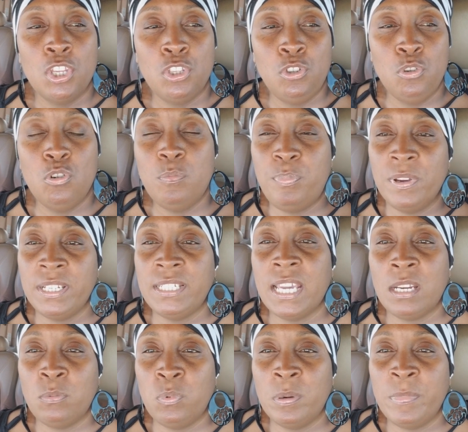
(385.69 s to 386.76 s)
you bring
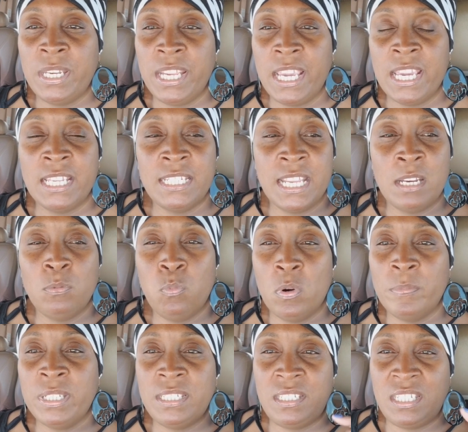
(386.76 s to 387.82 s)
that woman here and that
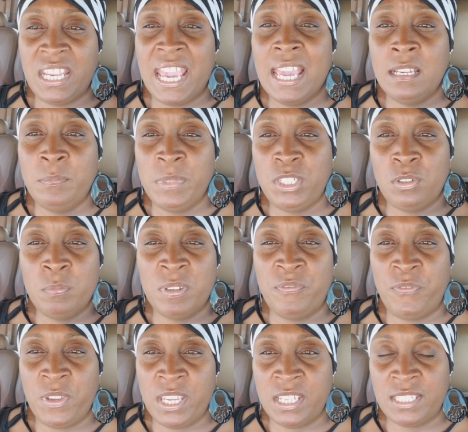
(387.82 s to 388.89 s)
woman tell me to my
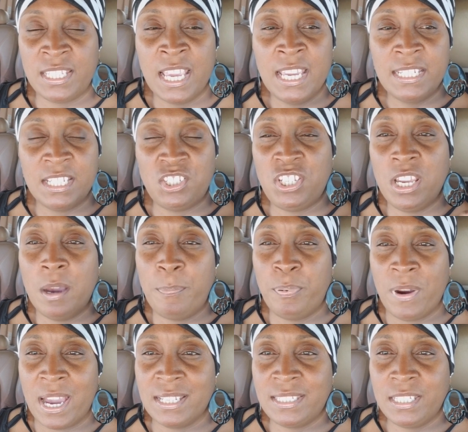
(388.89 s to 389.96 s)
face that she a
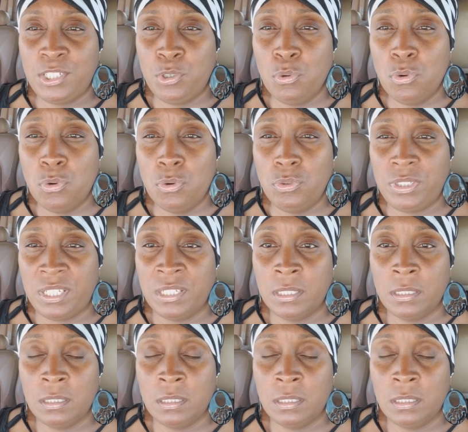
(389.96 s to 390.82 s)
prostitute.